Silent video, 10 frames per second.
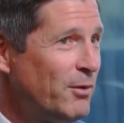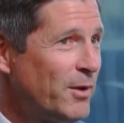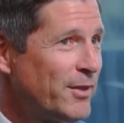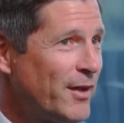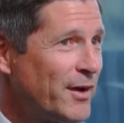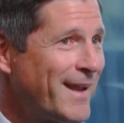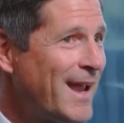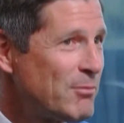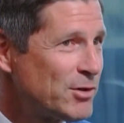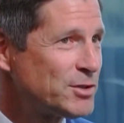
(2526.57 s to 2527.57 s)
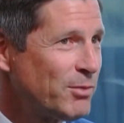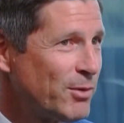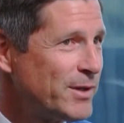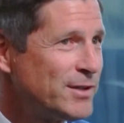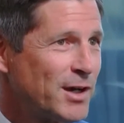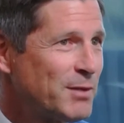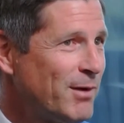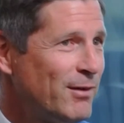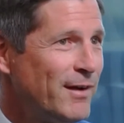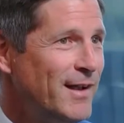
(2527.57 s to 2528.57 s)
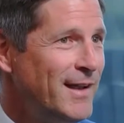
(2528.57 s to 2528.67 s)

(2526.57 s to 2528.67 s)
with gamers where we talked about,